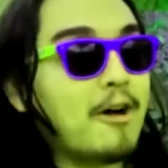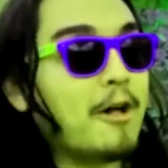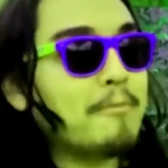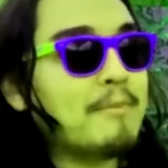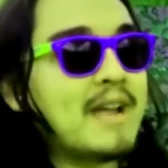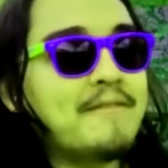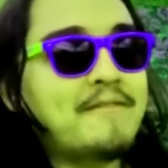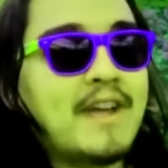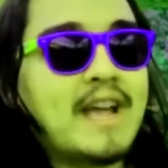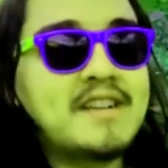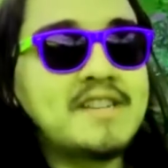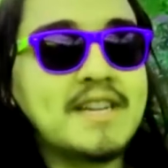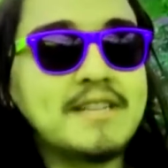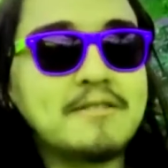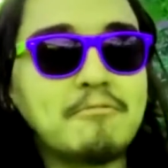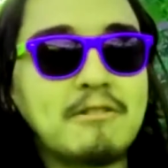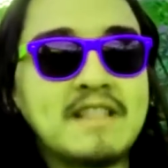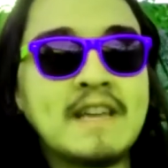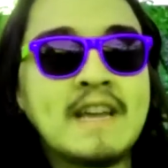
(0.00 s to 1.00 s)
all my
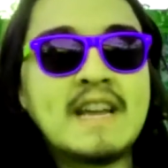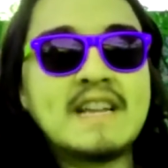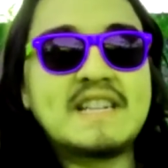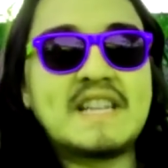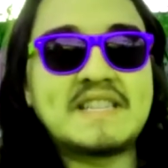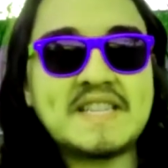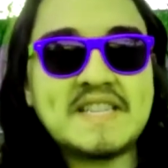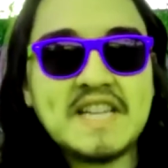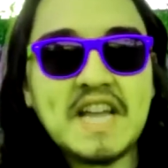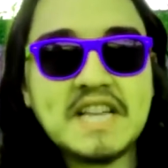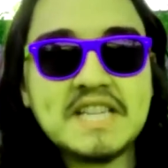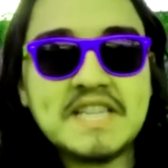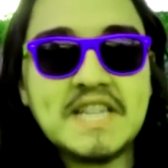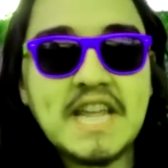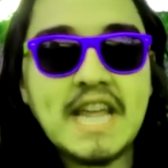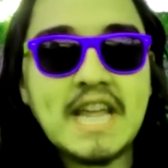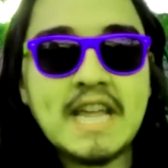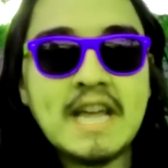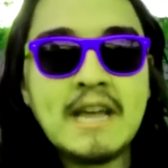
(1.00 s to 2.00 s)
veggies with
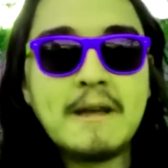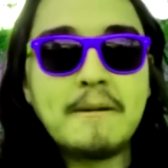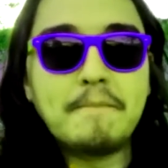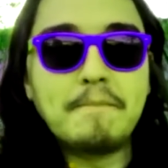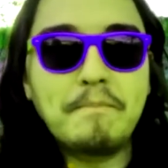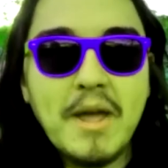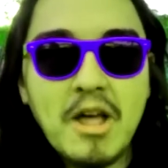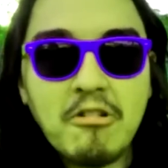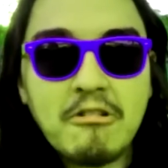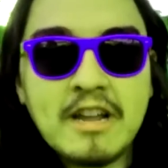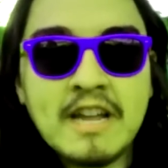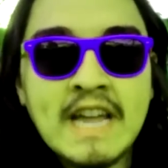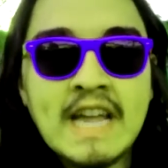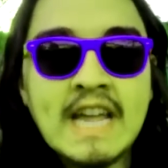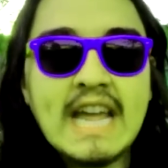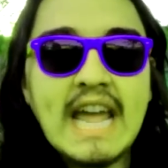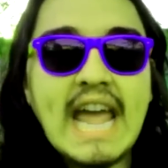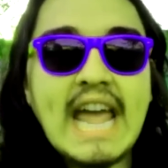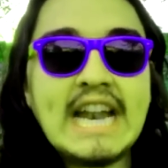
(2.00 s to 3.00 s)
disgusting milk
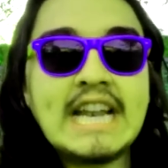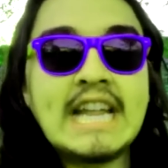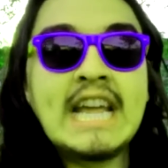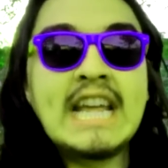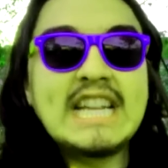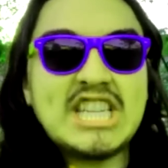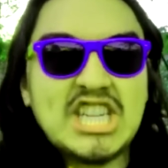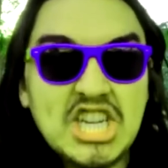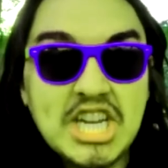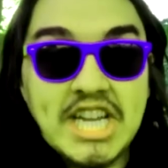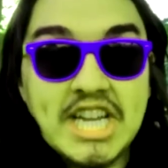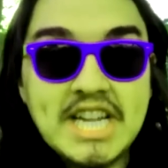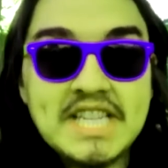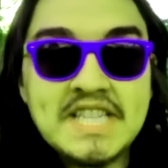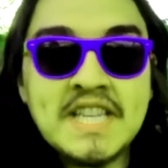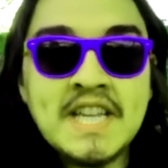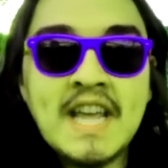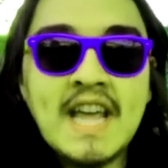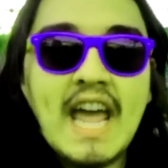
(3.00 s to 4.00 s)
and
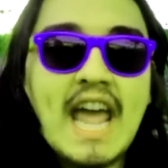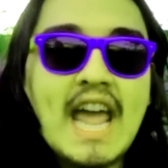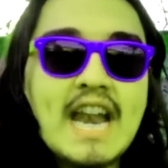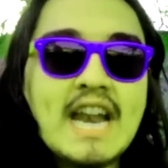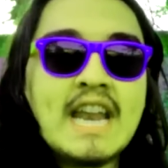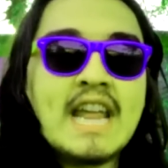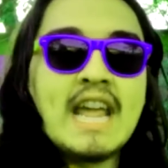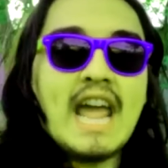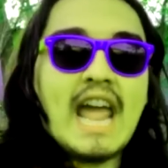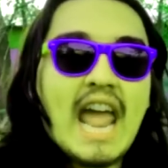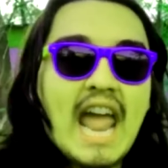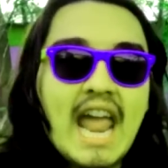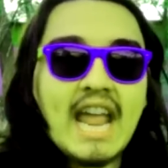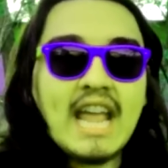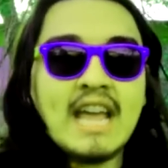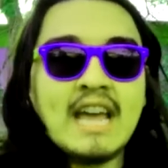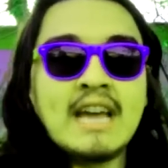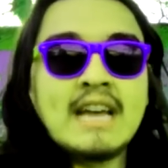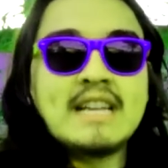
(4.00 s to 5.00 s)
cheese and
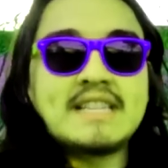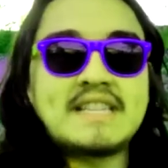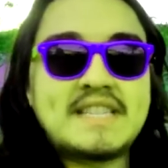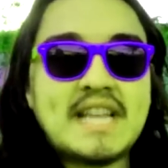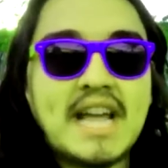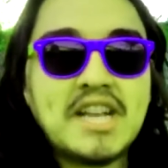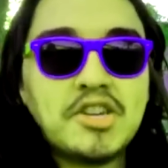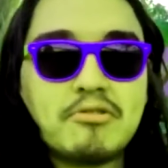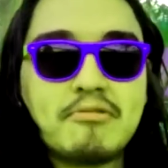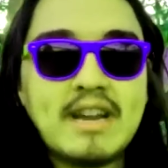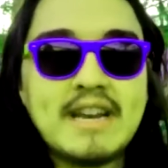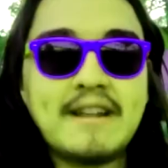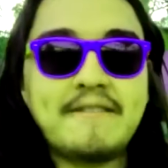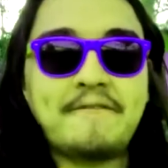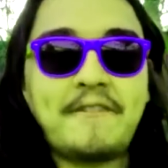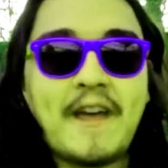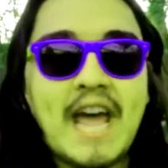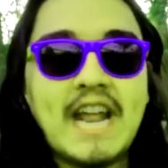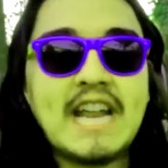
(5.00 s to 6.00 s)
egg,
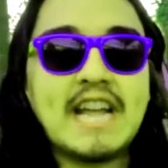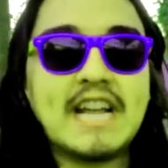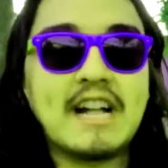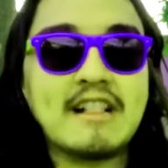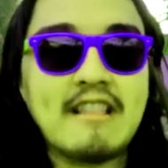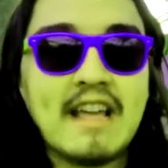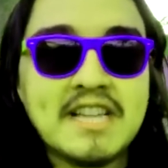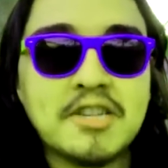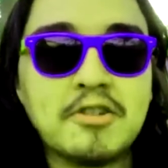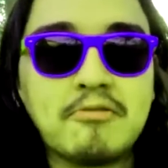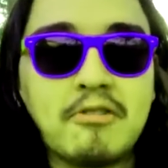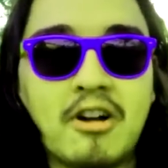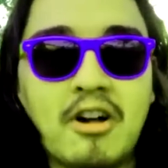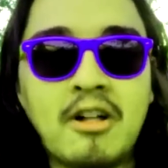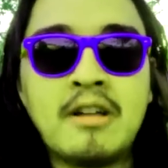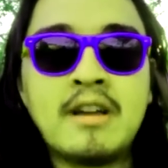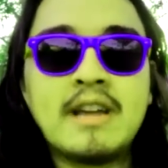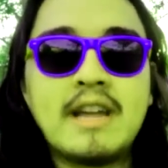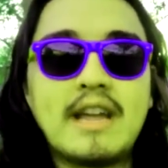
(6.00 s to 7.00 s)
saturated fat and
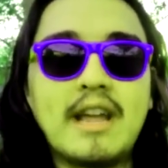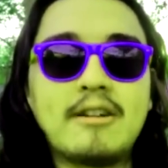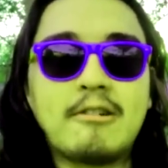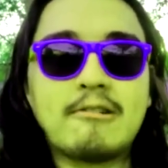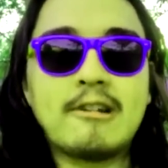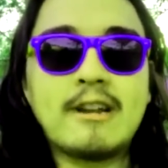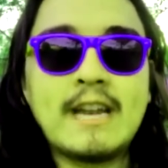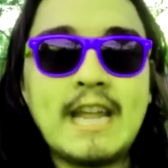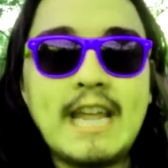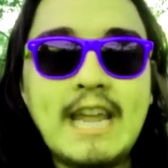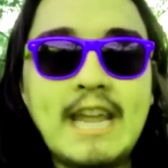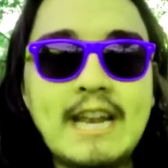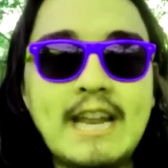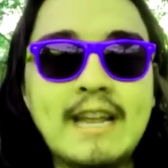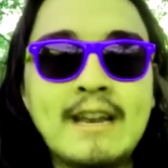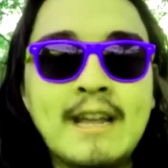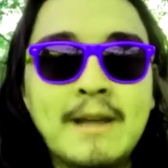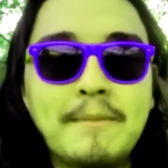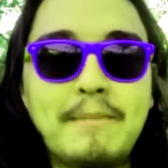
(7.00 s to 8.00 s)
cholesterol in order to eat
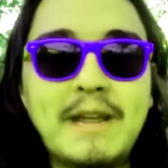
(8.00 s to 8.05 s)
it,